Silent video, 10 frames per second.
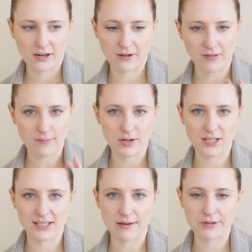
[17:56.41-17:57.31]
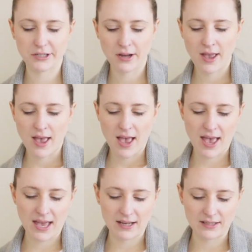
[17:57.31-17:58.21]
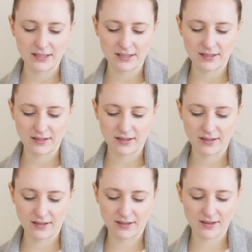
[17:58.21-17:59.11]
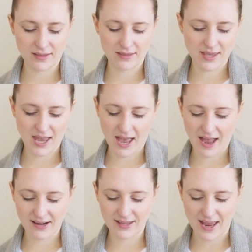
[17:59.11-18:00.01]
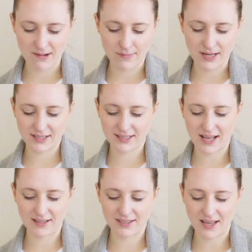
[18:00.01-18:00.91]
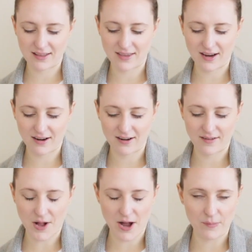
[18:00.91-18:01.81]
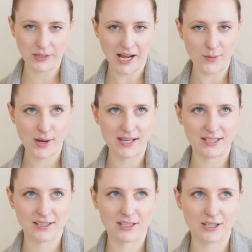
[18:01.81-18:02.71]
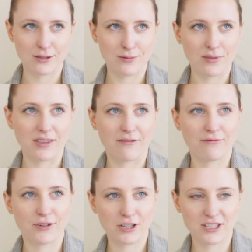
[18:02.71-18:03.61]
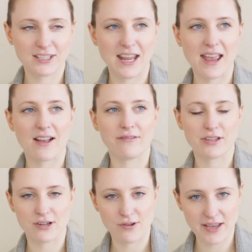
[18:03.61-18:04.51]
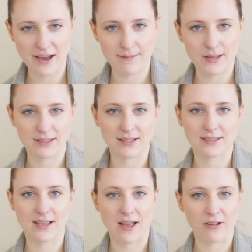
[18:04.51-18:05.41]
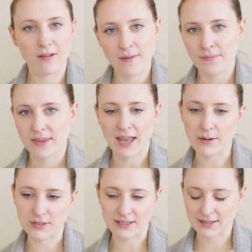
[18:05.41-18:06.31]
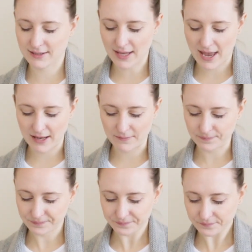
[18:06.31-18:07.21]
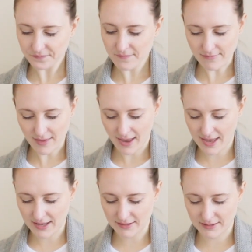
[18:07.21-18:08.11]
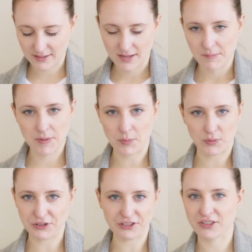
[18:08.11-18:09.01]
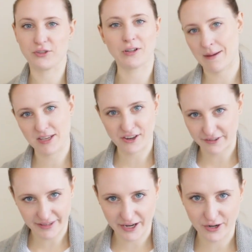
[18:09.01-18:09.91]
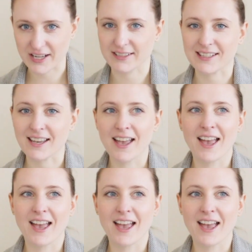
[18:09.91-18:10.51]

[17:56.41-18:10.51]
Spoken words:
November, December, and they had that skein set there when I went to the first day of their going out of business sale, and it was insane, and people were just grabbing yarn like crazy.